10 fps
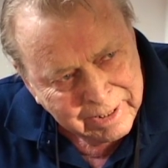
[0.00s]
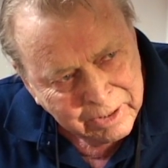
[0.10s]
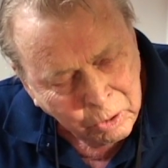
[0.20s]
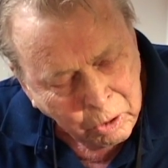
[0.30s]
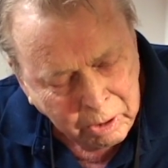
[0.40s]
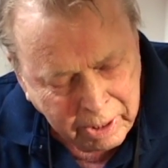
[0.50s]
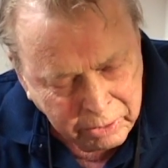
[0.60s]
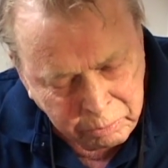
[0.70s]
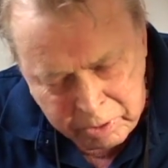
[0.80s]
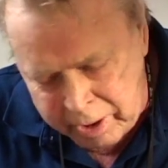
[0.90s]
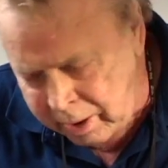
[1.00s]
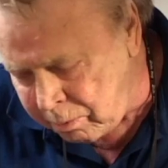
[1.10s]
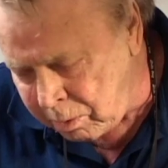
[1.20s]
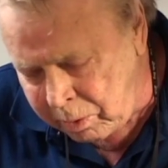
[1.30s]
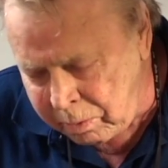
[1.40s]
Or as we,
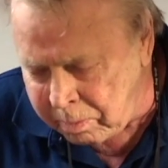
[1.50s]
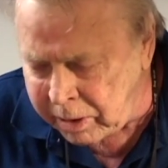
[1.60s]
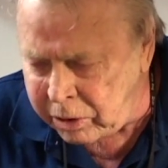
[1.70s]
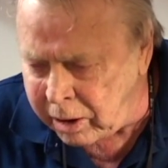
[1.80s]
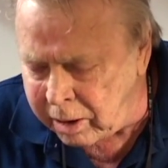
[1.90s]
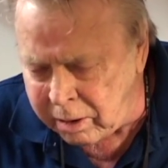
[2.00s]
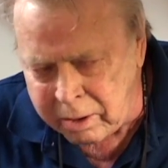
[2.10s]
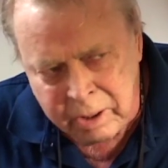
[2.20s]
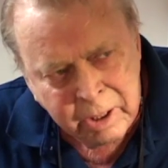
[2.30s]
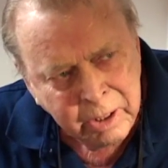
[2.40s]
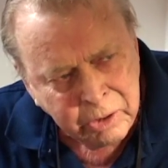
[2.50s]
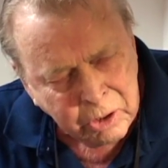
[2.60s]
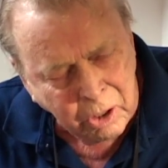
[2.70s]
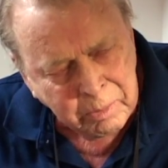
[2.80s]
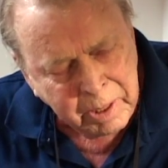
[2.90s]
when we were much younger, used to
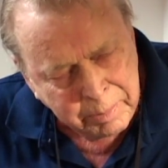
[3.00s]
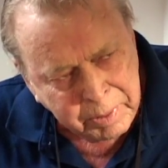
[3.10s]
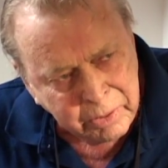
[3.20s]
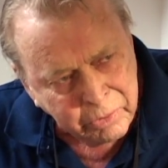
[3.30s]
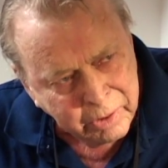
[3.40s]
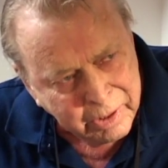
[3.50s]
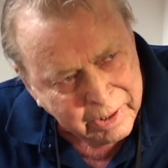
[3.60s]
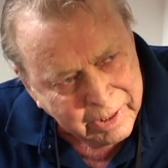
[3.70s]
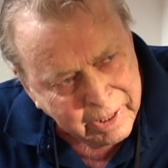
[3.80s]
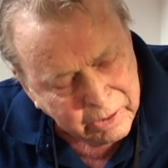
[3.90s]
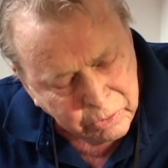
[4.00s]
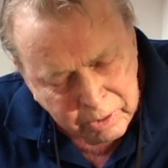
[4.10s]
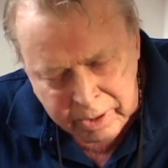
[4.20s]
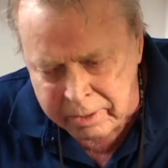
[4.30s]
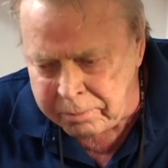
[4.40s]
call them hippies and that
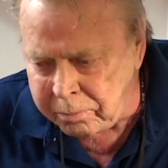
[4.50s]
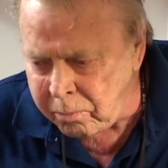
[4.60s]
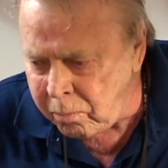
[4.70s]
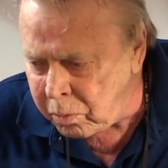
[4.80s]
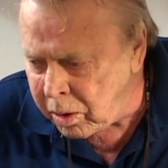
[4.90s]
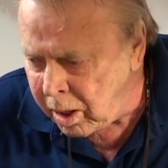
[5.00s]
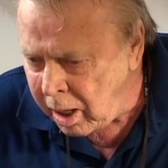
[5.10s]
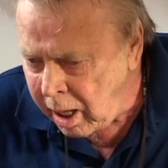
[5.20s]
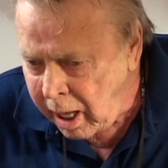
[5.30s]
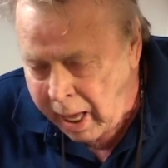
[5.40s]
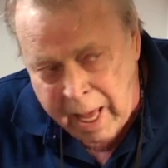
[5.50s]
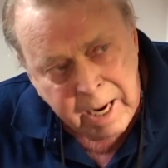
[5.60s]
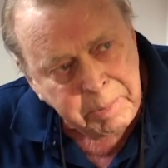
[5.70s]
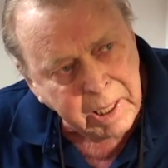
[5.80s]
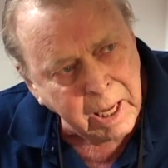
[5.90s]
sort of thing.
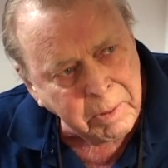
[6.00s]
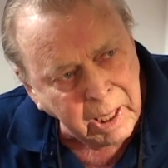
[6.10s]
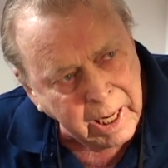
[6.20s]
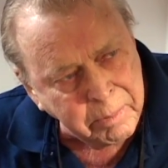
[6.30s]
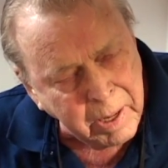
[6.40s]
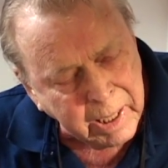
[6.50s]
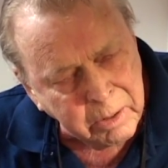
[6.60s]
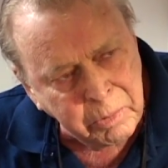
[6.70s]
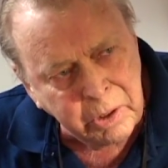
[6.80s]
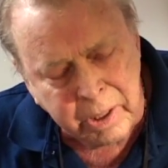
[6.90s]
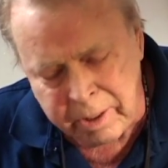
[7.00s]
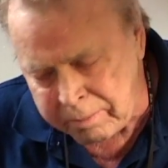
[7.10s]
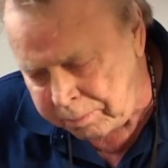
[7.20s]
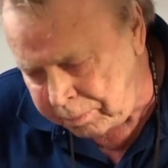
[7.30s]
And it became a laid-back community.